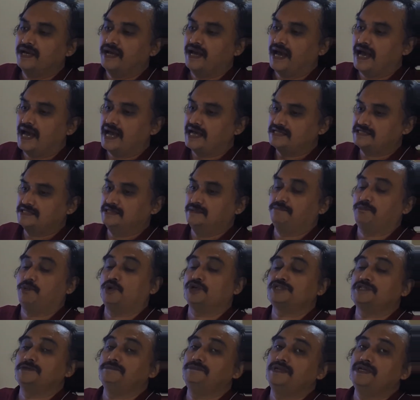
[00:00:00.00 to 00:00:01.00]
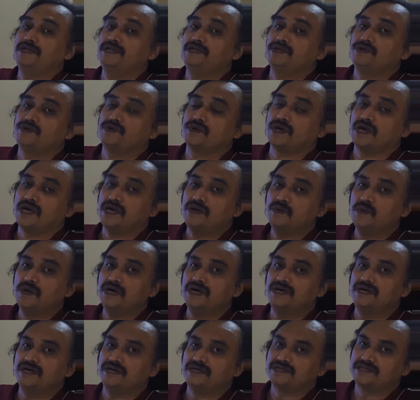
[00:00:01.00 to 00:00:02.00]
has the possibility to
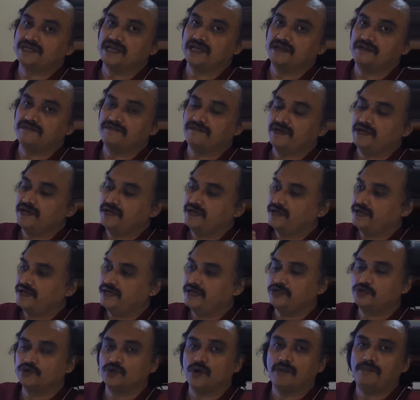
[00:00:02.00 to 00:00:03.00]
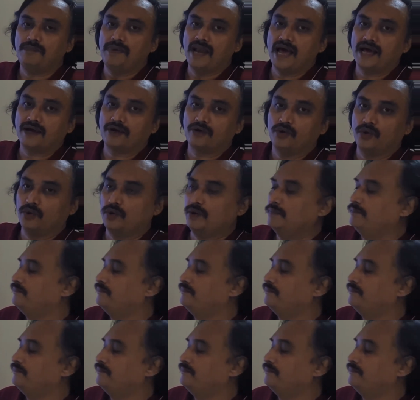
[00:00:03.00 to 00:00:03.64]
convert itself into a black hole.